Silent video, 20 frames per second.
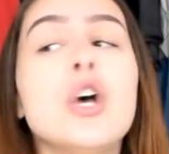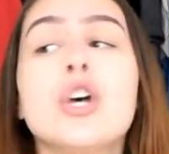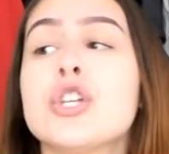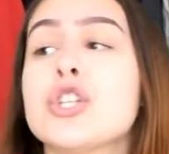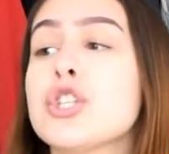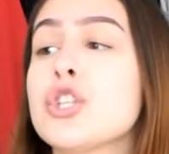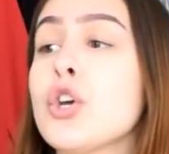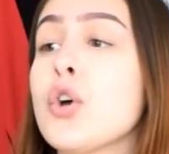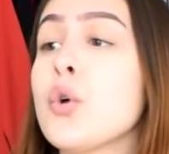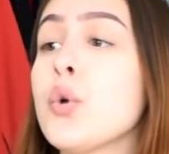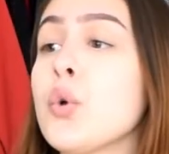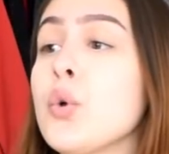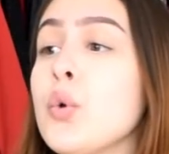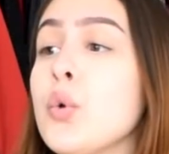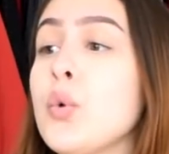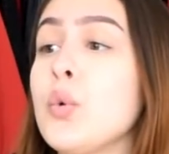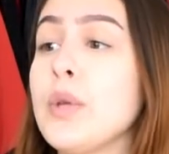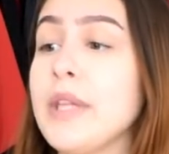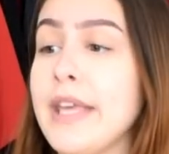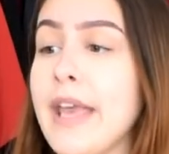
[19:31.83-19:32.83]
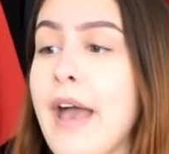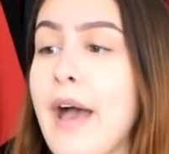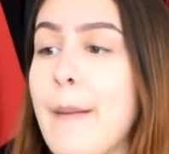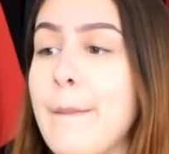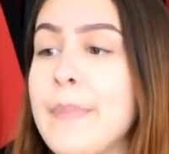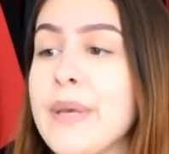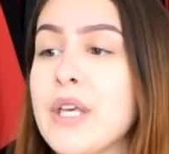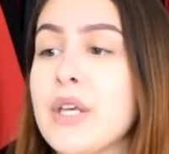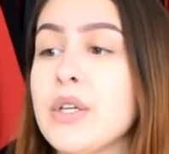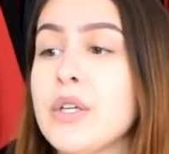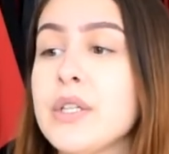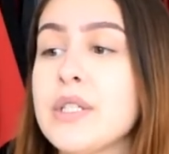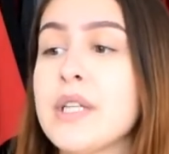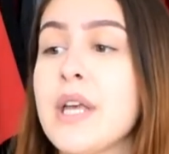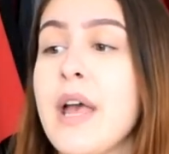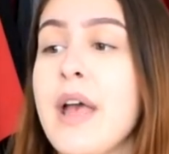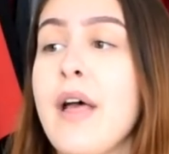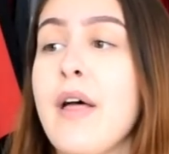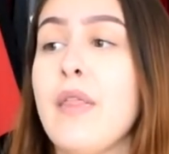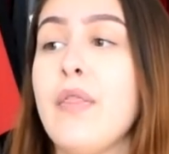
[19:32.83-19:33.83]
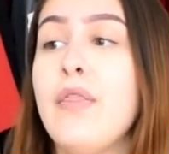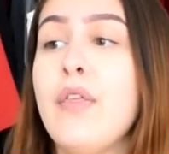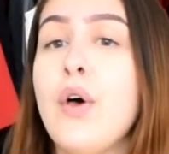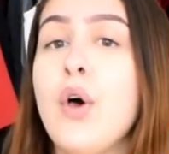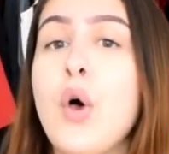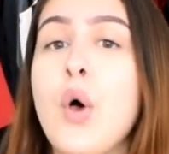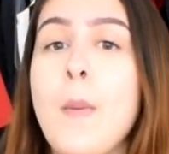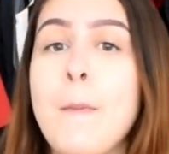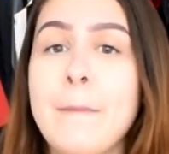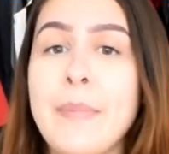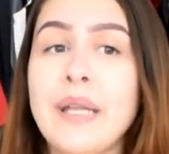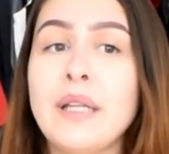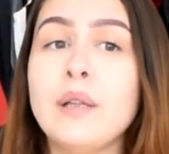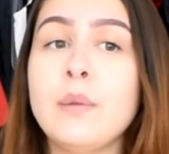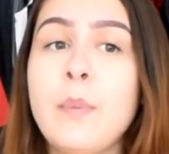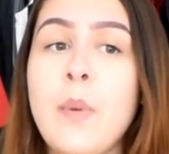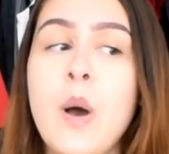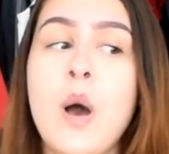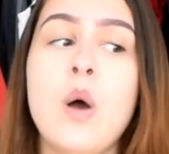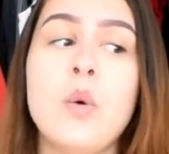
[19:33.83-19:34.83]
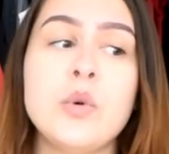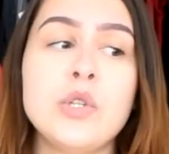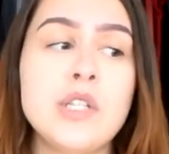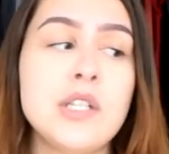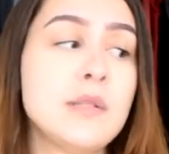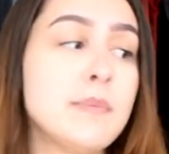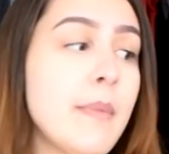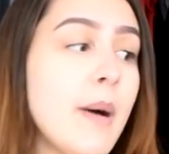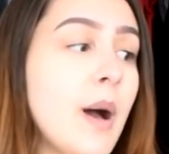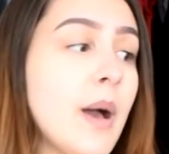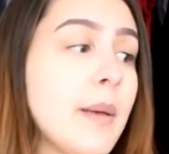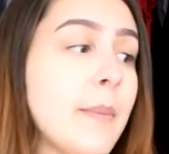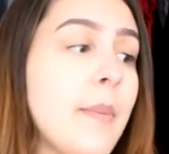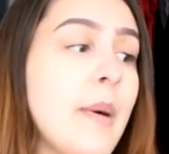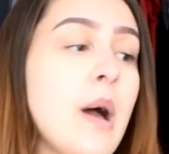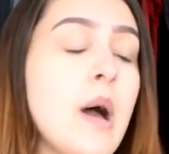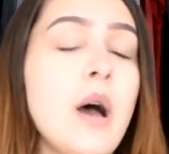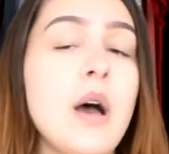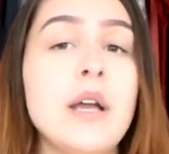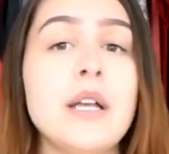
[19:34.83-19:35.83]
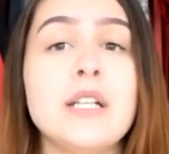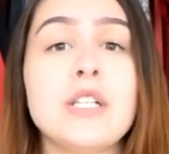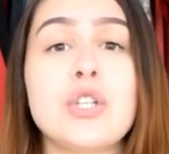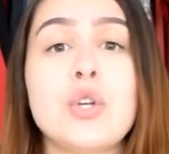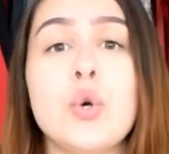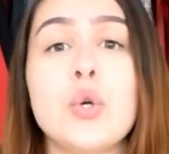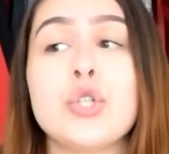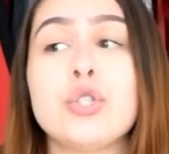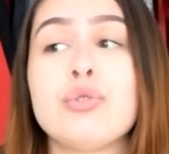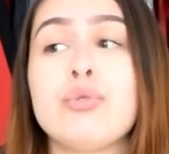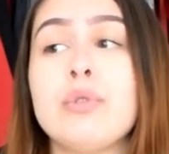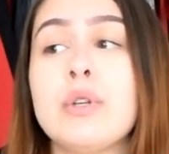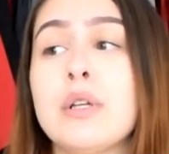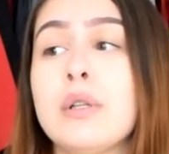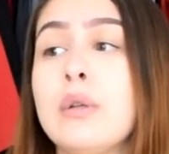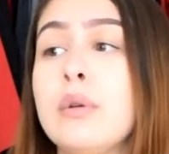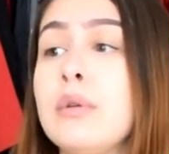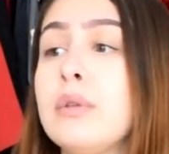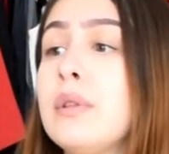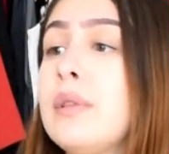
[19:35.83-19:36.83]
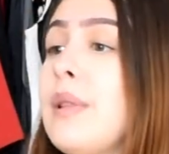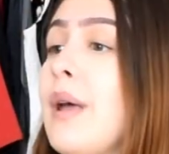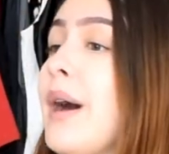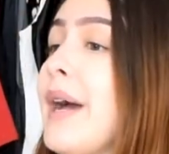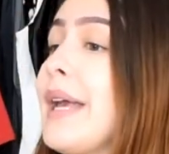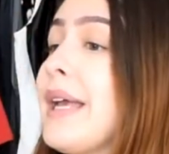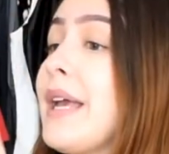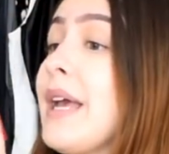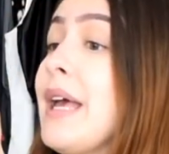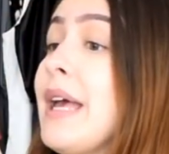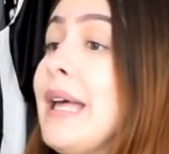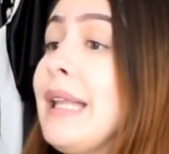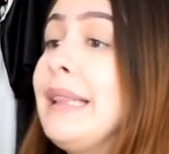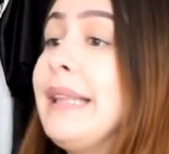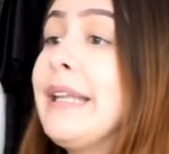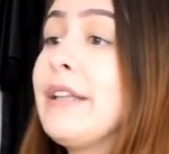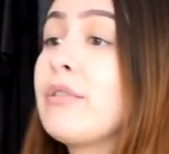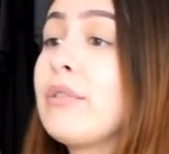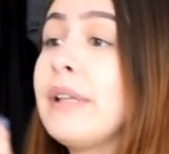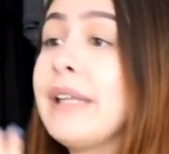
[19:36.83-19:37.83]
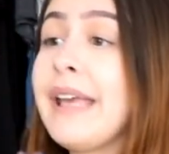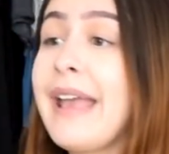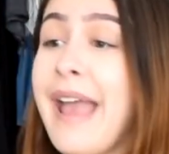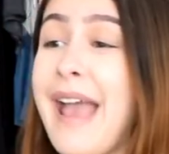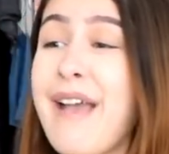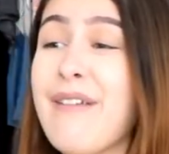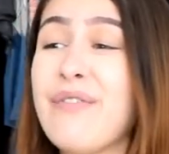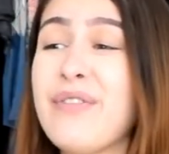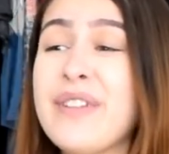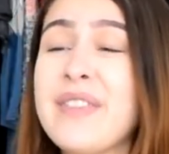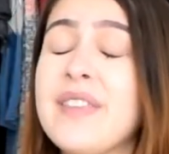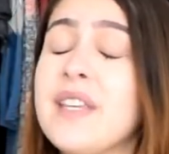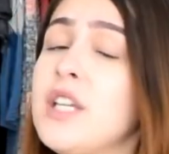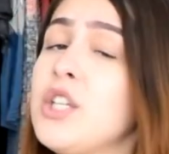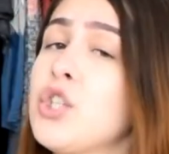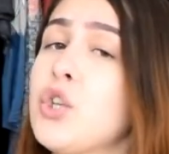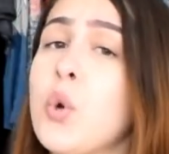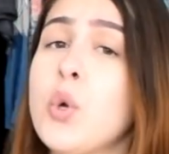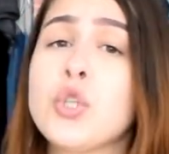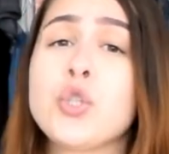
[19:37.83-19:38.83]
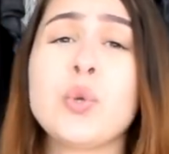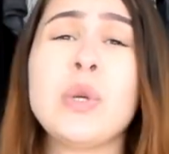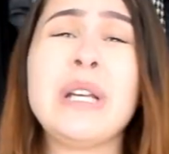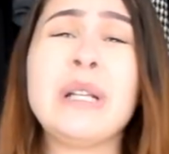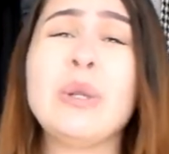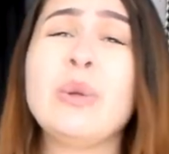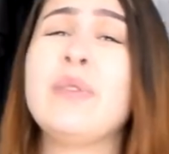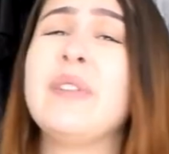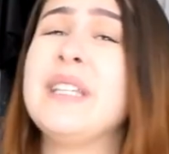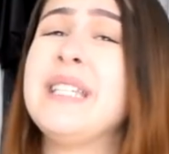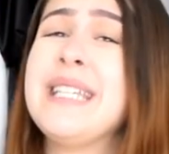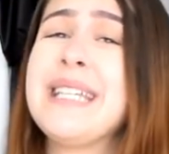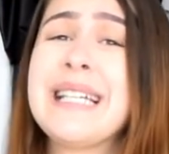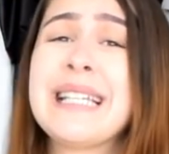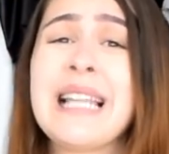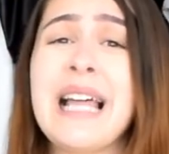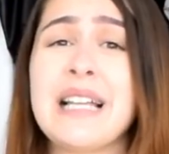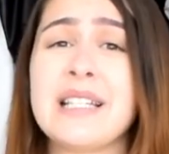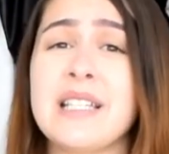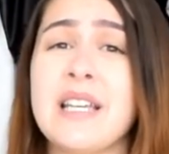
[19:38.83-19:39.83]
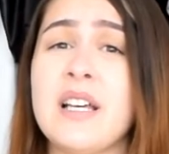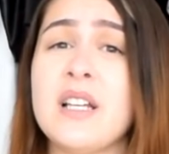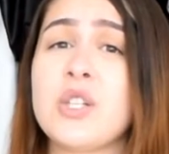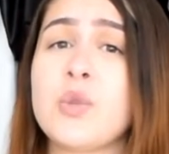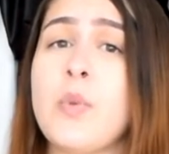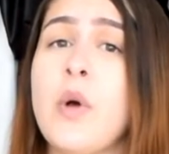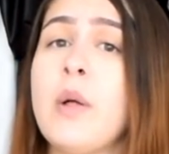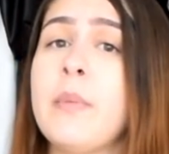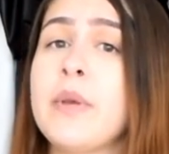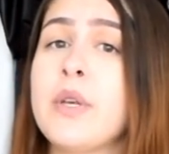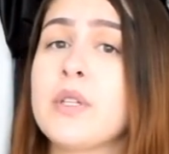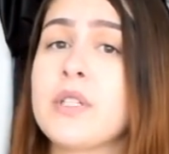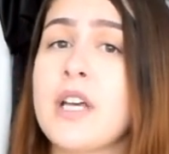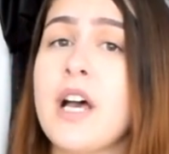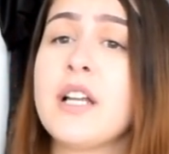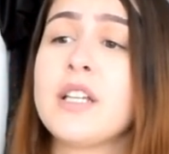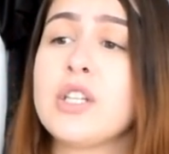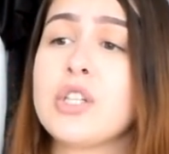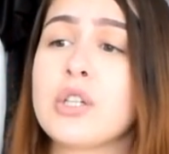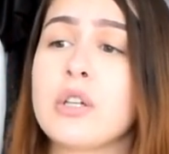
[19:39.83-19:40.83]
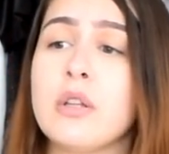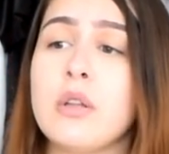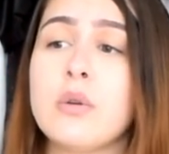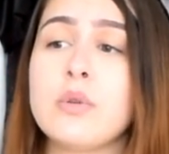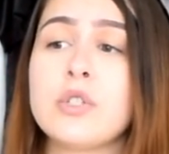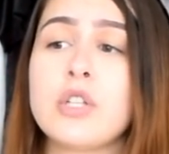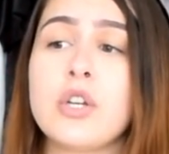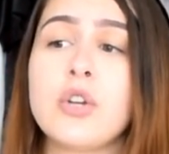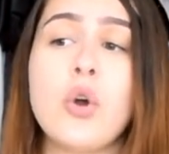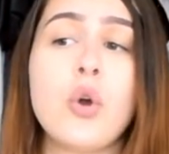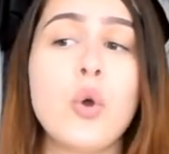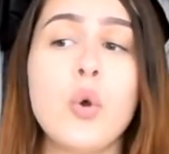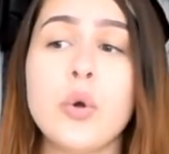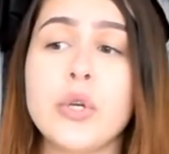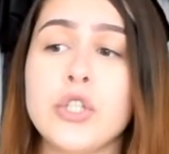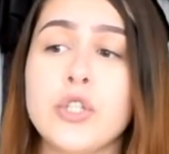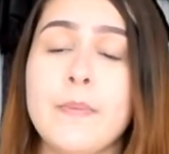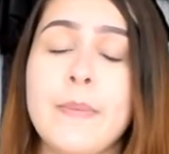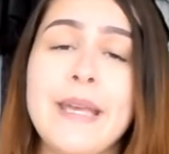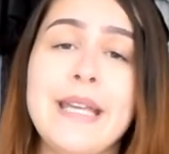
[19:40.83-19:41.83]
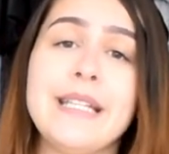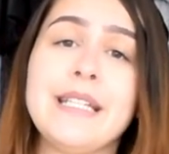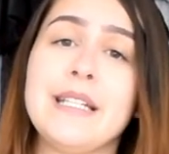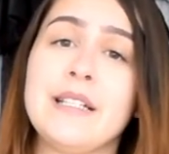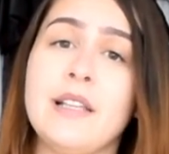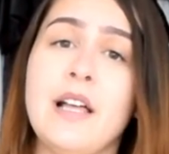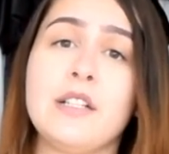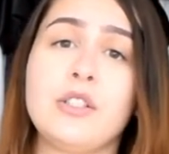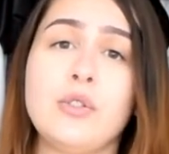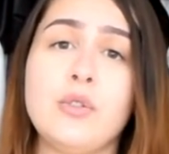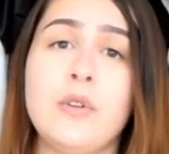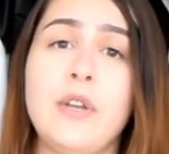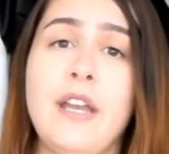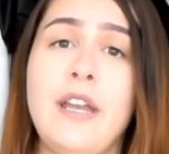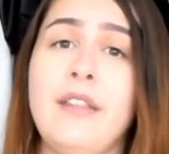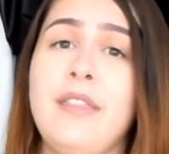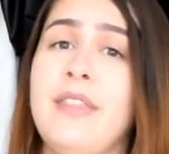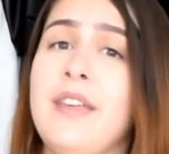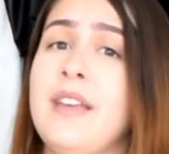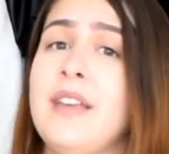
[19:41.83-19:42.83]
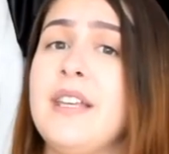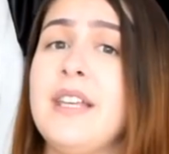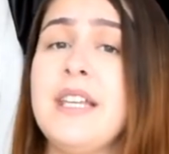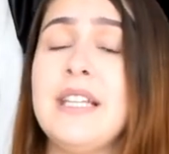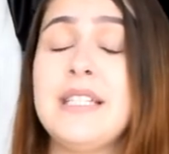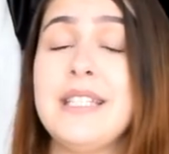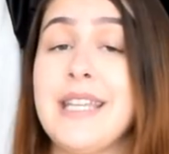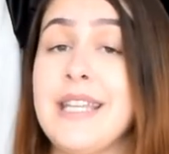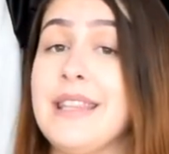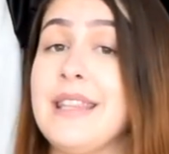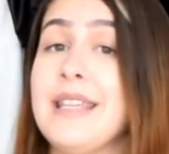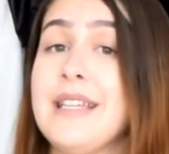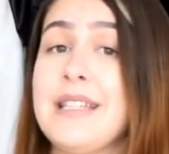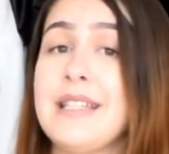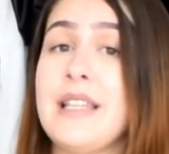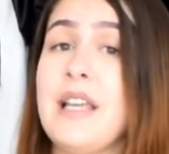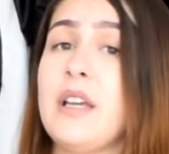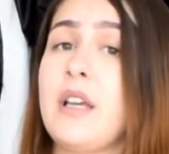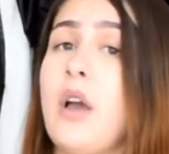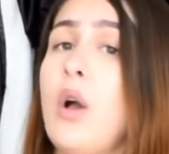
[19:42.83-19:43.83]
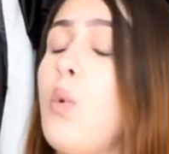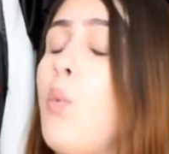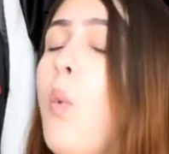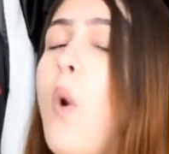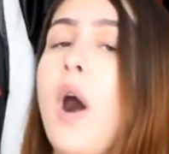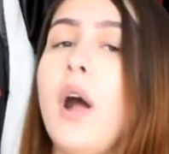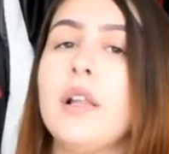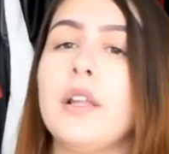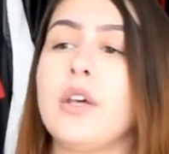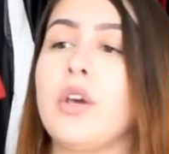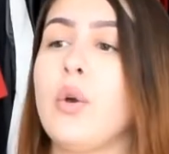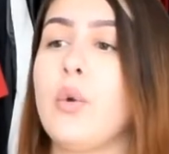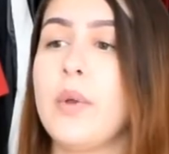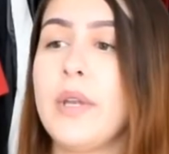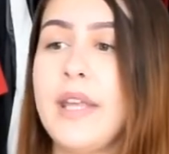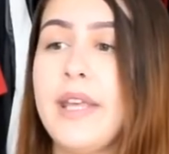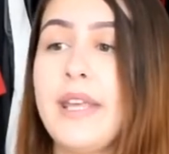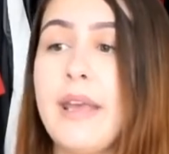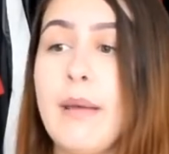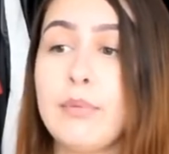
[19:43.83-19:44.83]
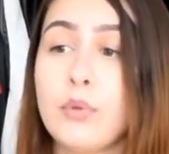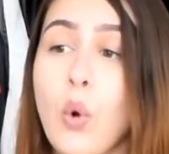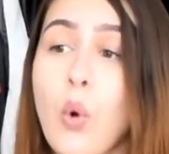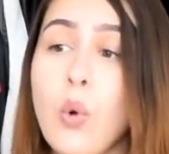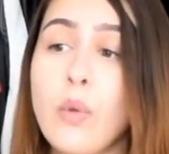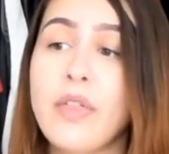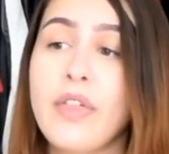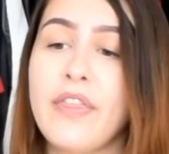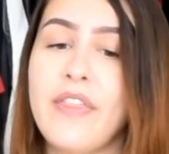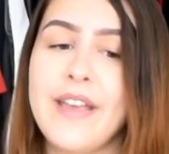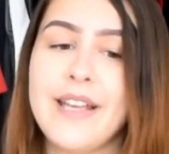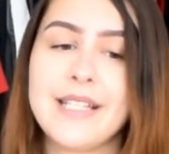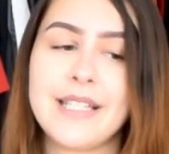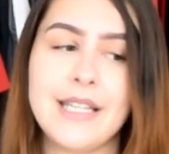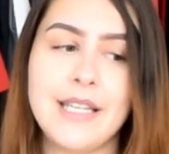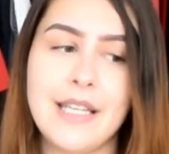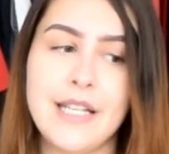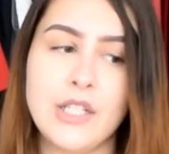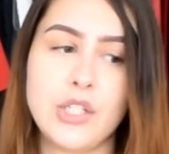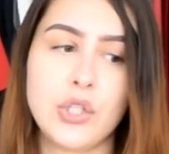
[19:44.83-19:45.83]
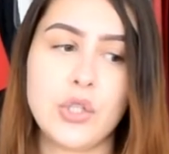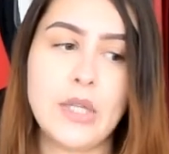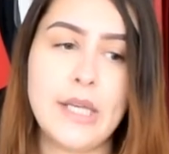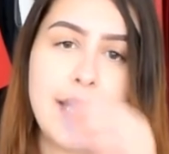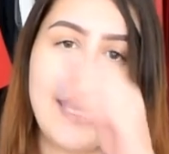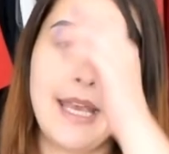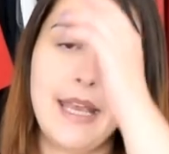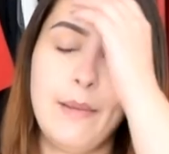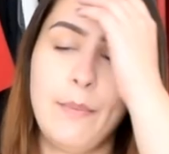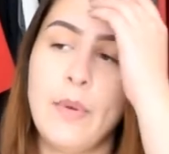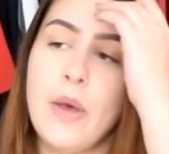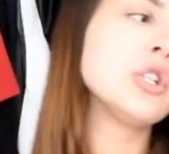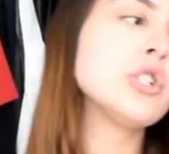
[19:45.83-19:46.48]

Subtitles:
So yeah, because the middle part, which is my part, is going to include like literally everything. It's going to include the declutter as well, because Andy's clothes are not going to be decluttered or anything. He did this like a while ago and he kept all the things he needs to keep.